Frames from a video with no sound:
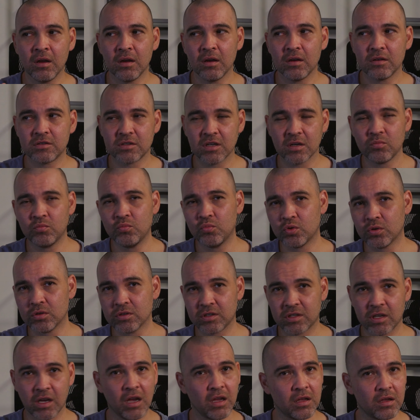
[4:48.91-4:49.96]
Some will
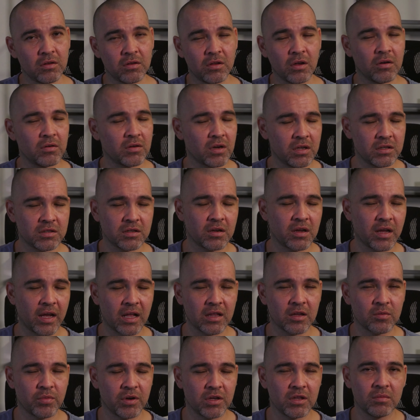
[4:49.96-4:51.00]
say you don't need to
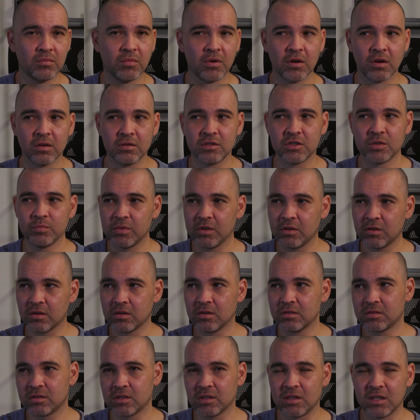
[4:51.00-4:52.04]
calibrate the monitors
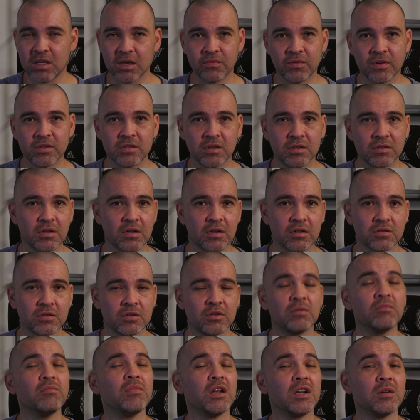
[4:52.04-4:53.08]
because the differences are
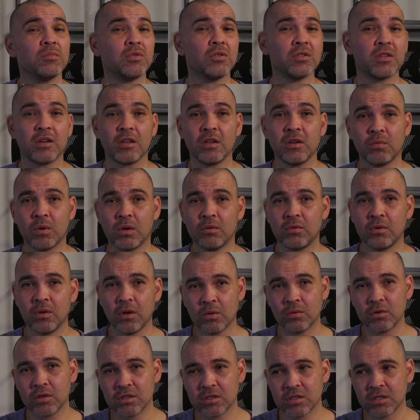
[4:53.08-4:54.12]
so minimal that you won't
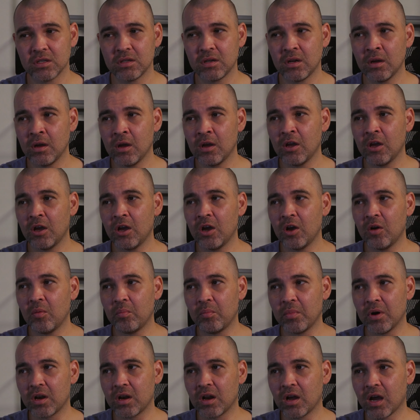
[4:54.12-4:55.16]
notice it.
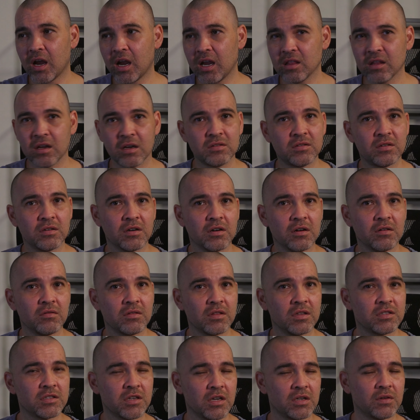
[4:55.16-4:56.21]
But I like to err on
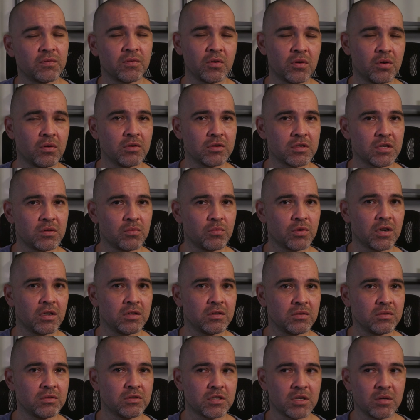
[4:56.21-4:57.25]
the side of caution when I
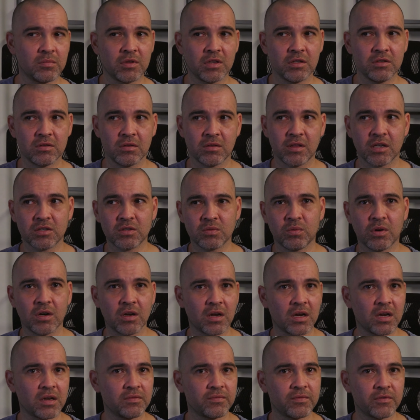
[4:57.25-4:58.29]
do something, so that's why
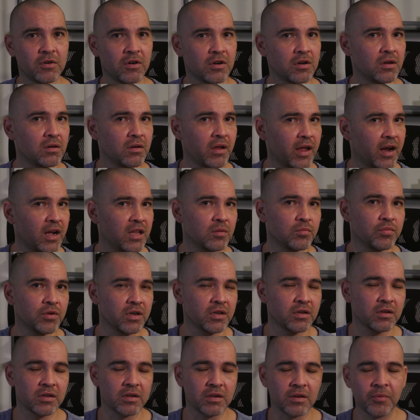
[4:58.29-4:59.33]
I've gone and
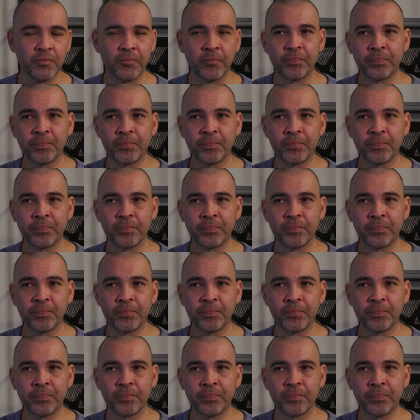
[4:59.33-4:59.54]
calibrated it.